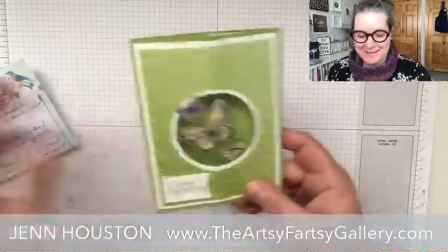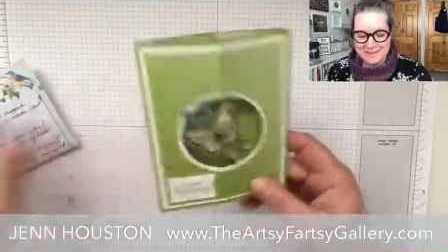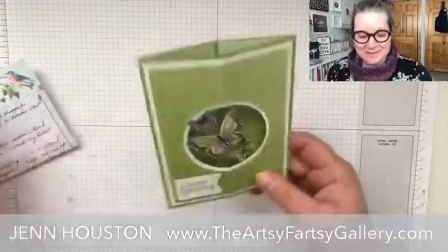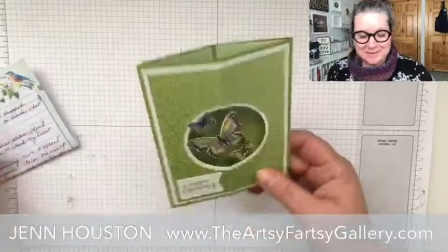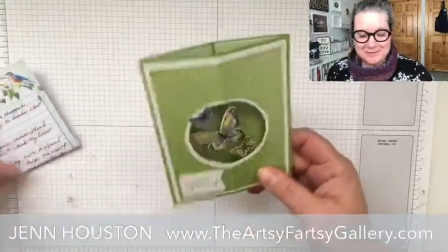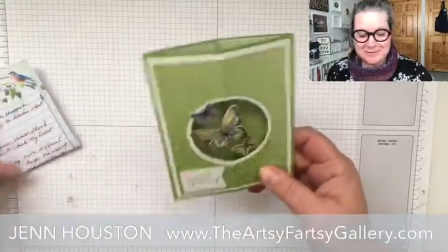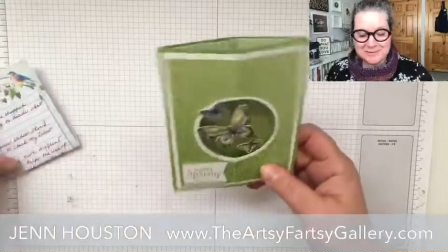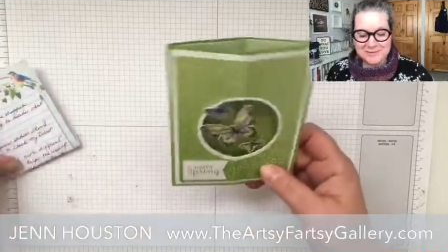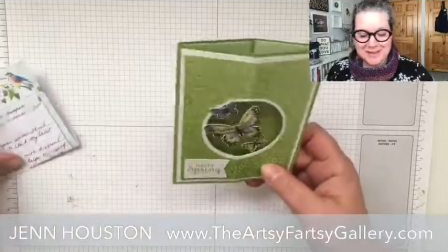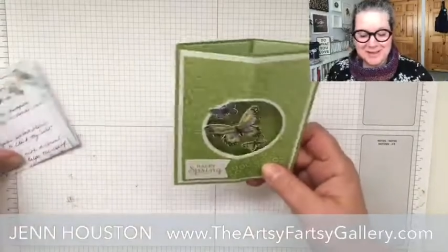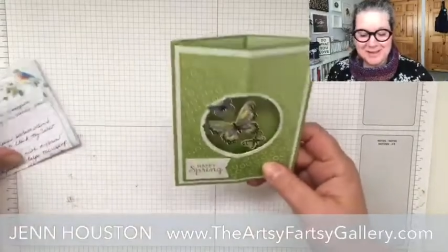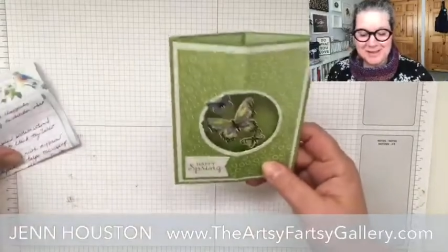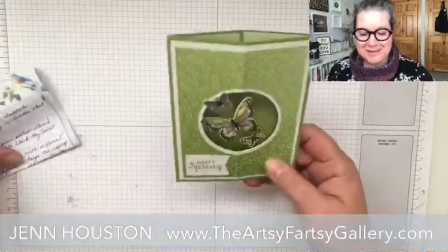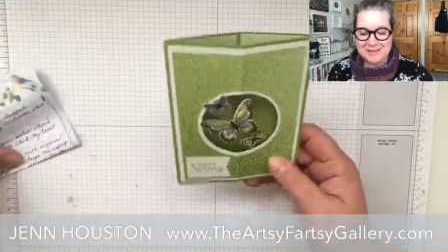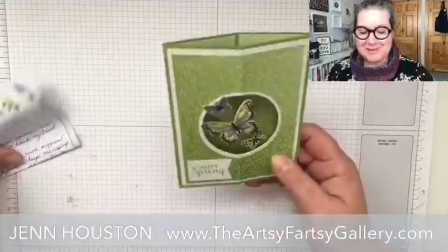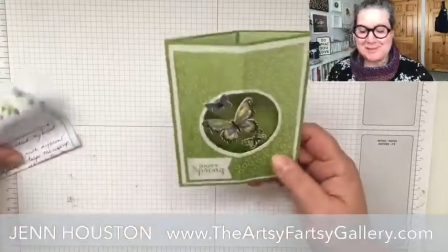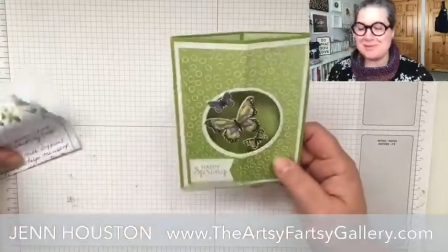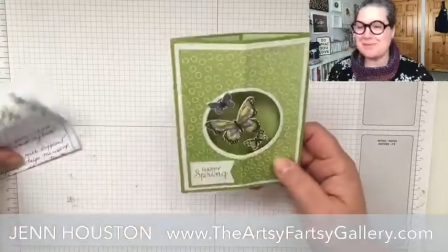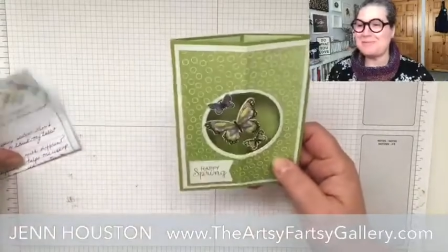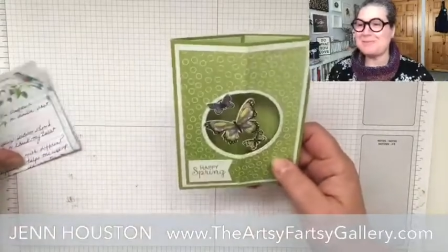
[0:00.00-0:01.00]
So thank
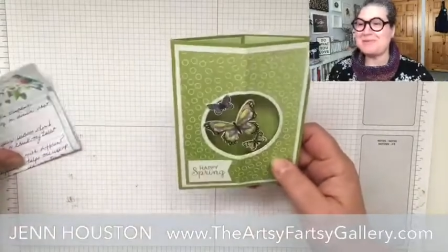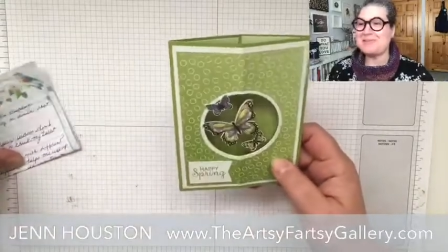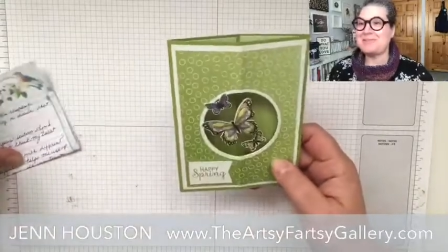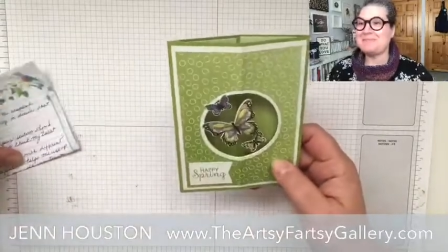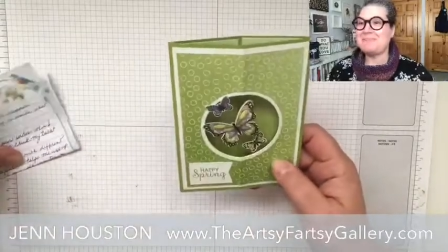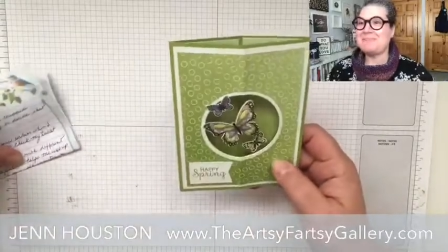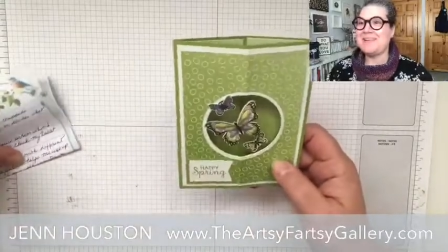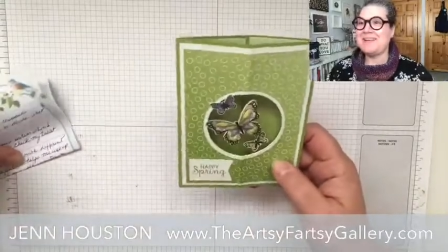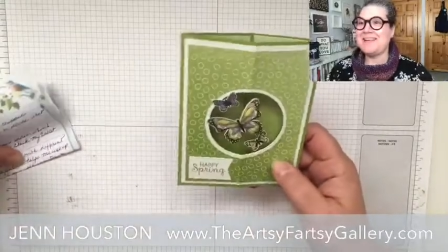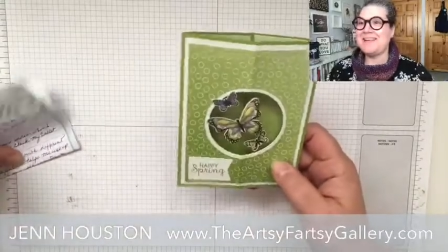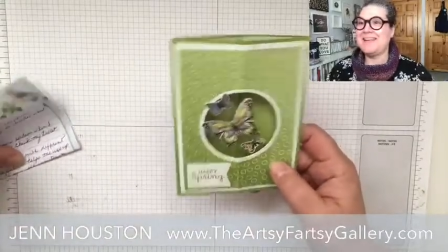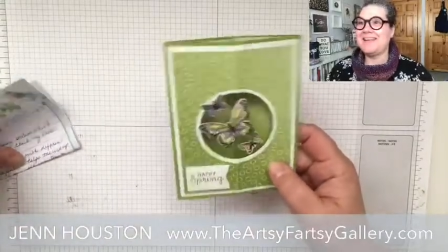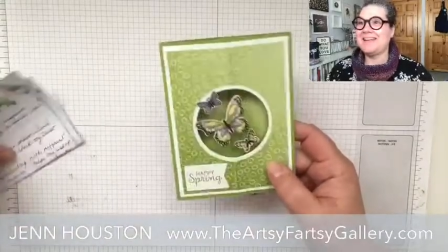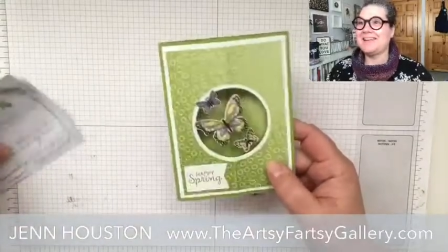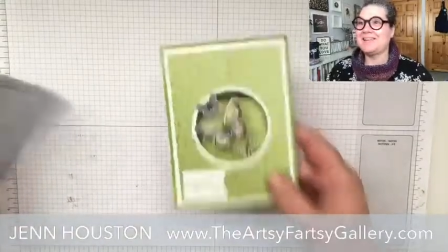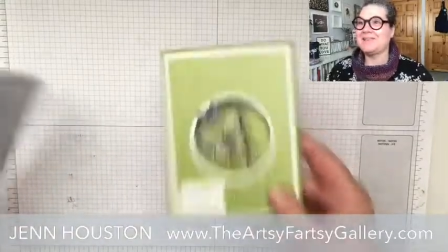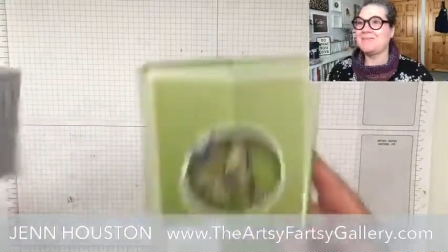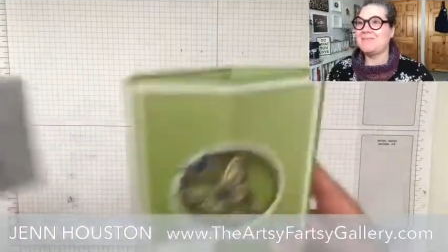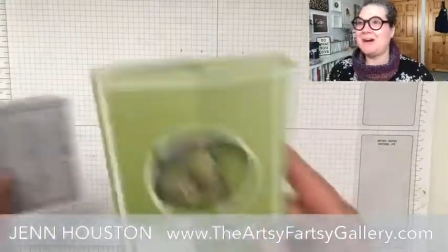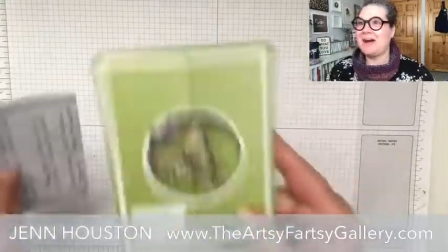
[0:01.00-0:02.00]
you so much, Minnie.
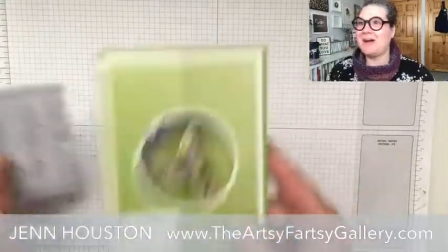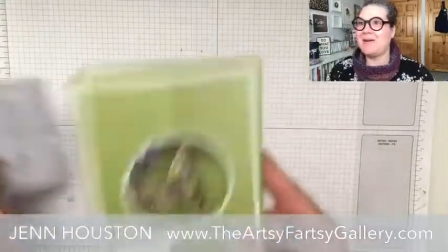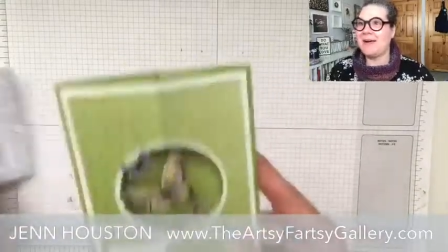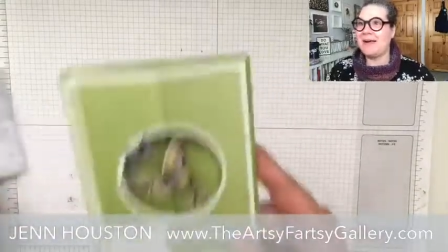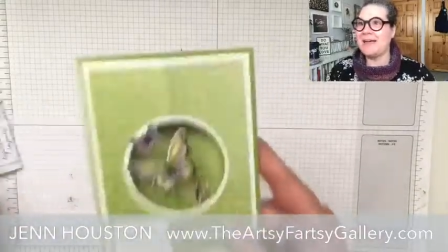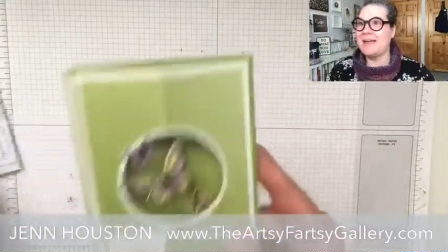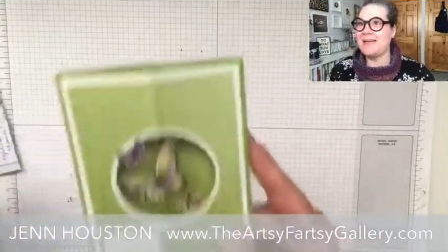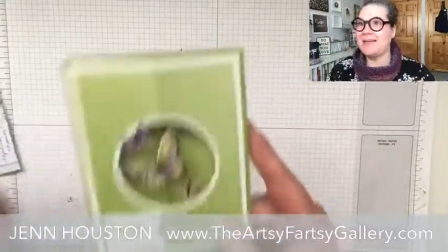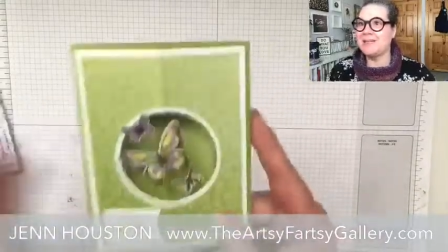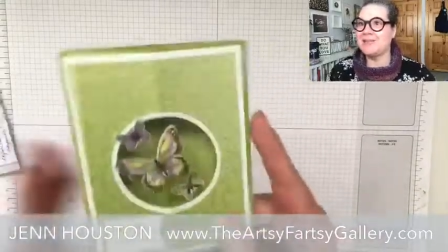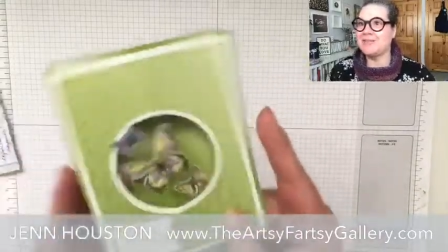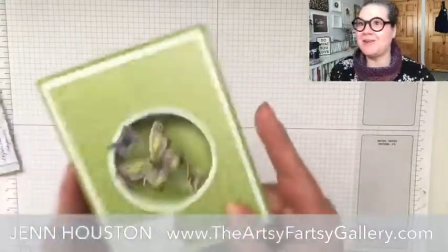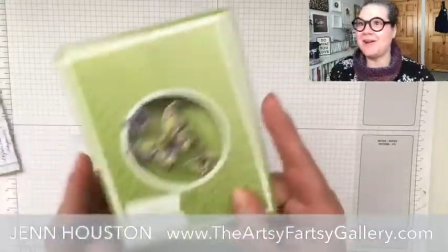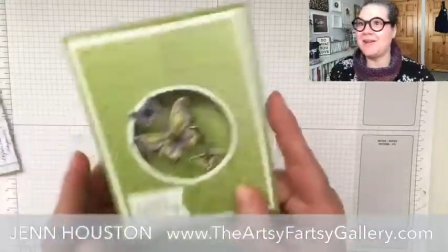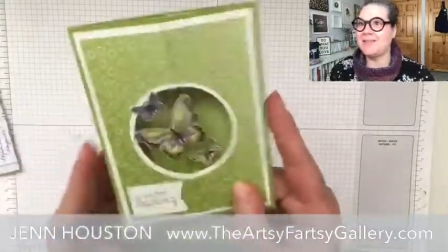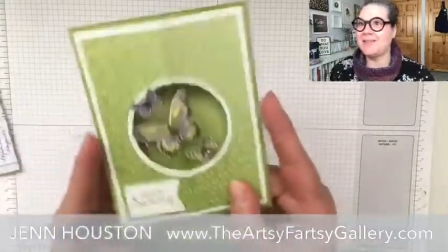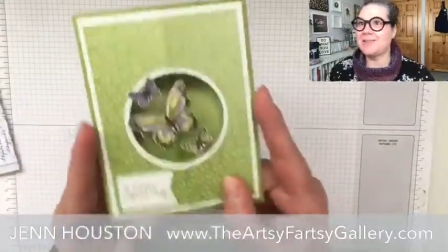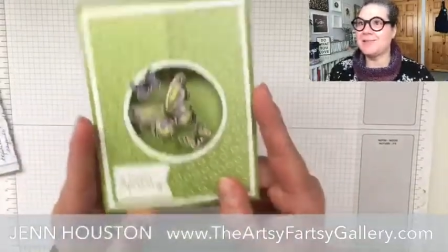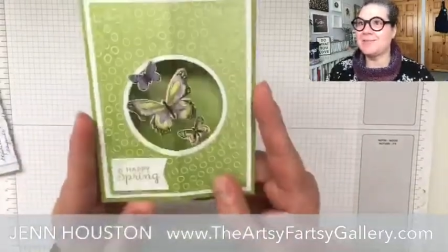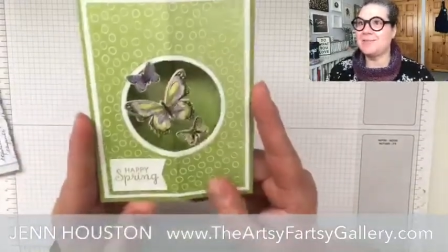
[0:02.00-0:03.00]
Wow, I need to
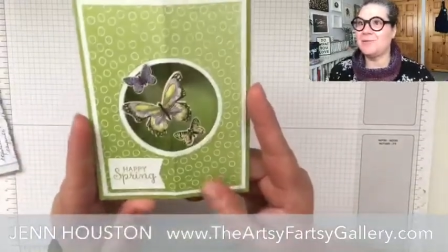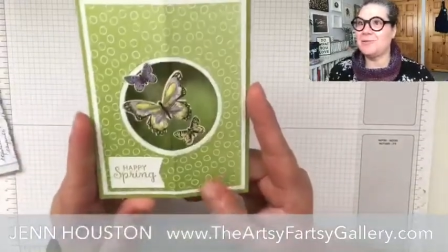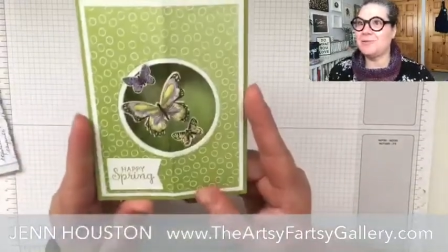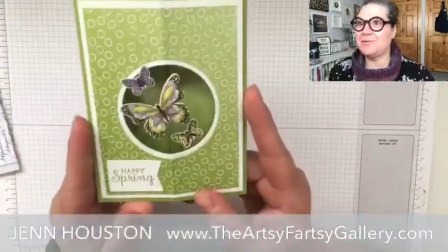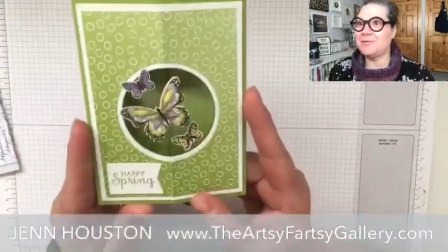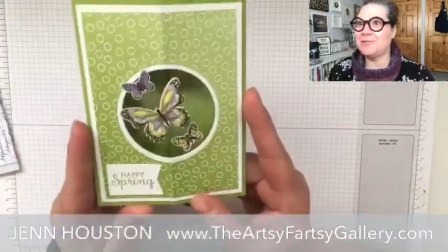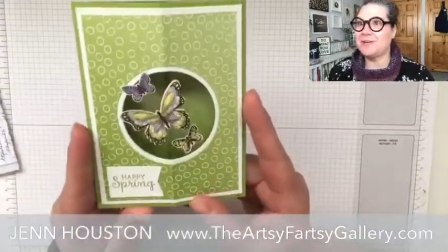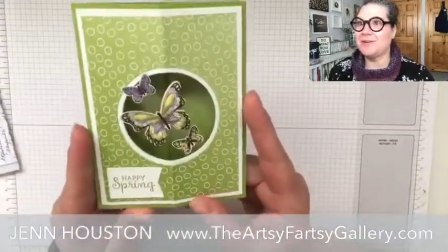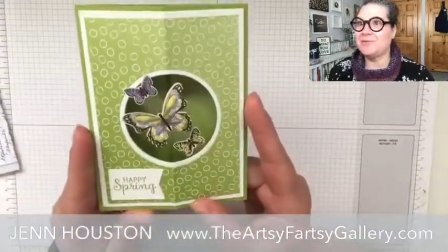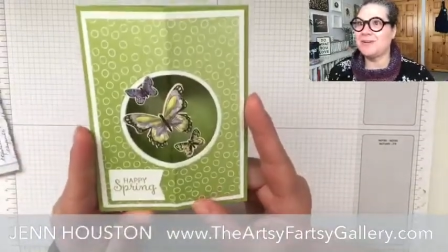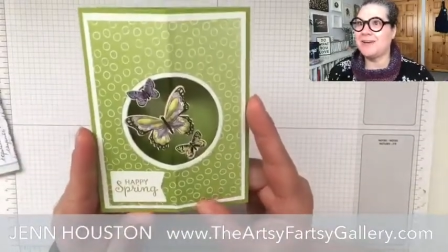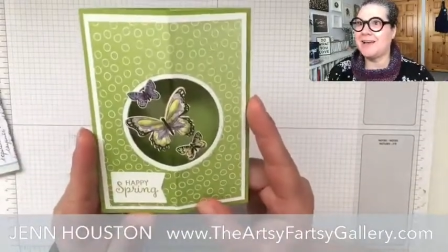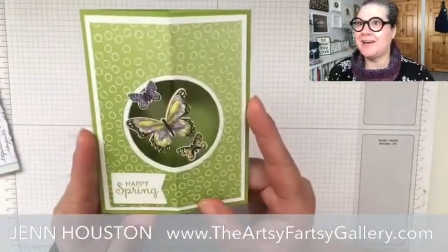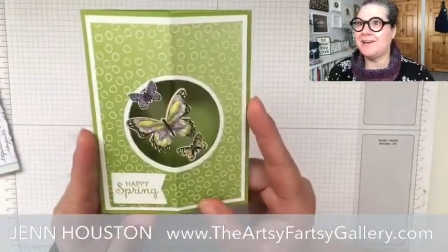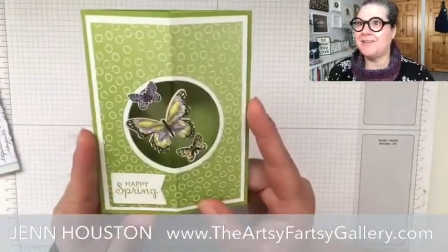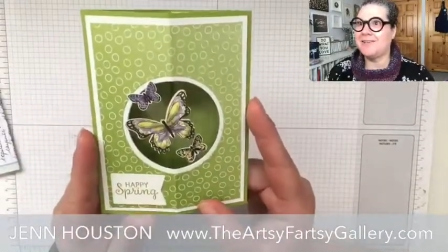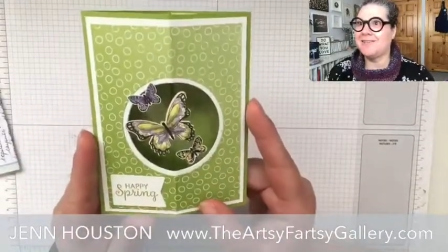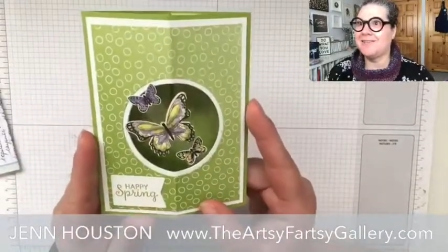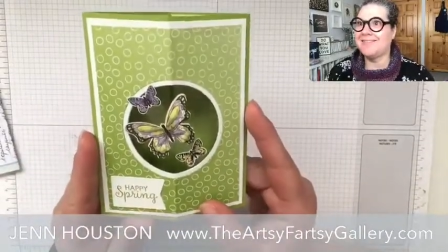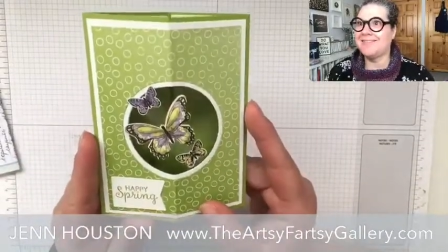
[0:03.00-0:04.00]
try this fold out now.